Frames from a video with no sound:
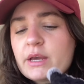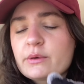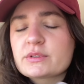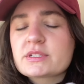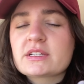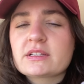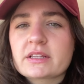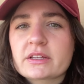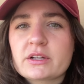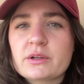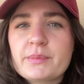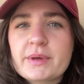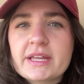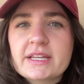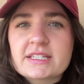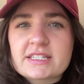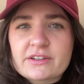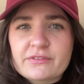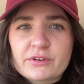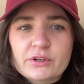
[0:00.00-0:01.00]
was a little
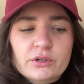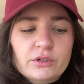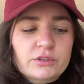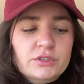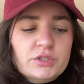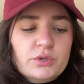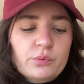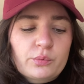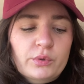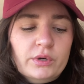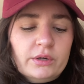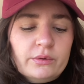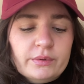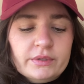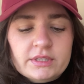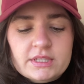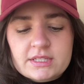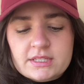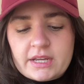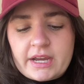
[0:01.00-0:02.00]
bit difficult to work
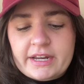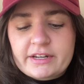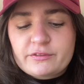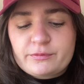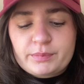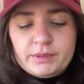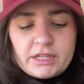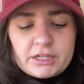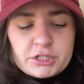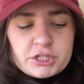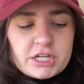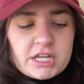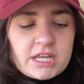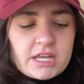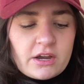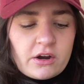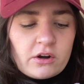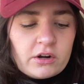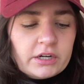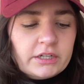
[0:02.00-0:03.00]
with this kind of plushy
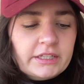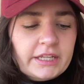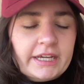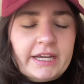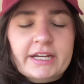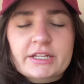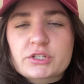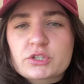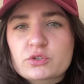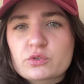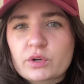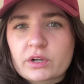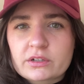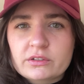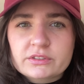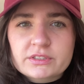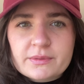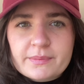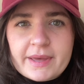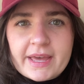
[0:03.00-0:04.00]
yarn. Like, I
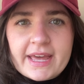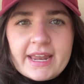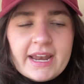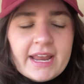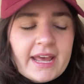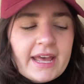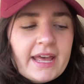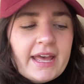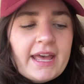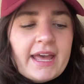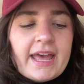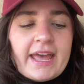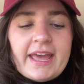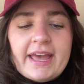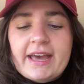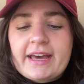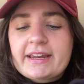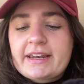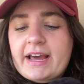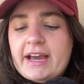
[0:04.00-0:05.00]
struggled a bit.
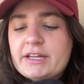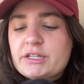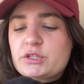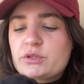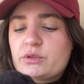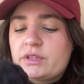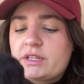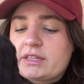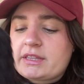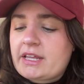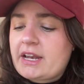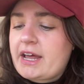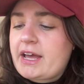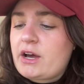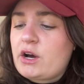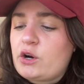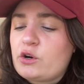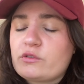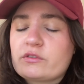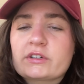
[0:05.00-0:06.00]
And I do think that
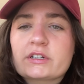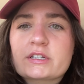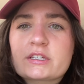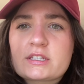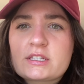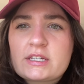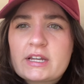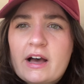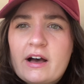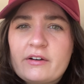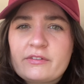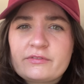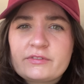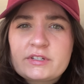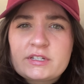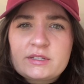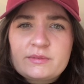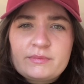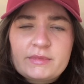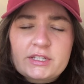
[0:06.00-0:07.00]
I
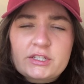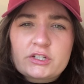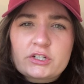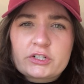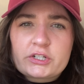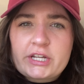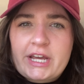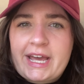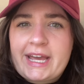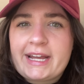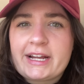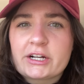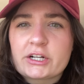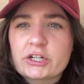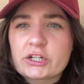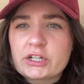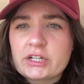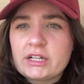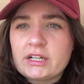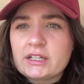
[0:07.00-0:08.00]
overstuffed Mr.
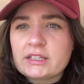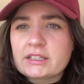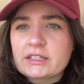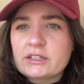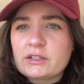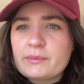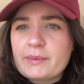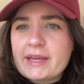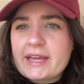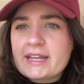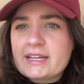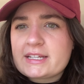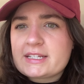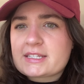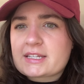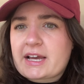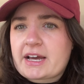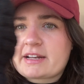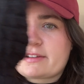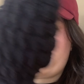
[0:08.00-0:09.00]
Tairn a little bit.
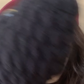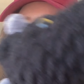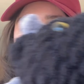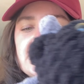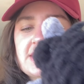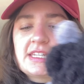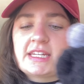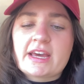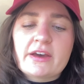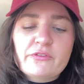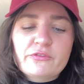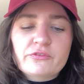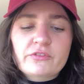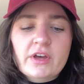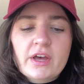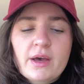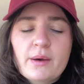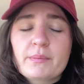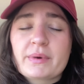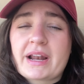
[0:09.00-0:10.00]
He's kind of stiff,
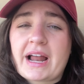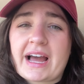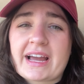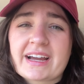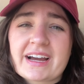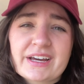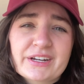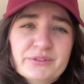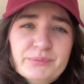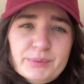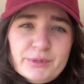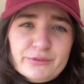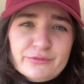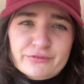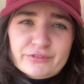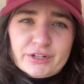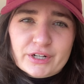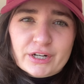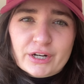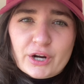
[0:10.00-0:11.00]
but I kind of
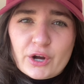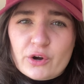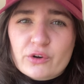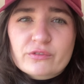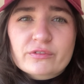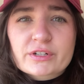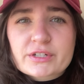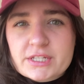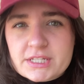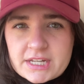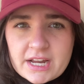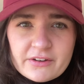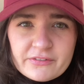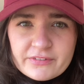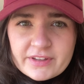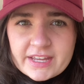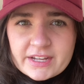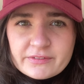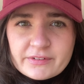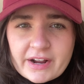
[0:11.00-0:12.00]
prefer
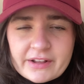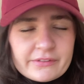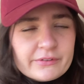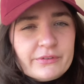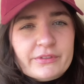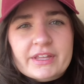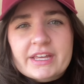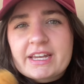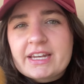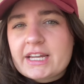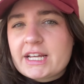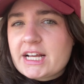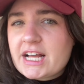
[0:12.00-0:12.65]
overstuffing rather than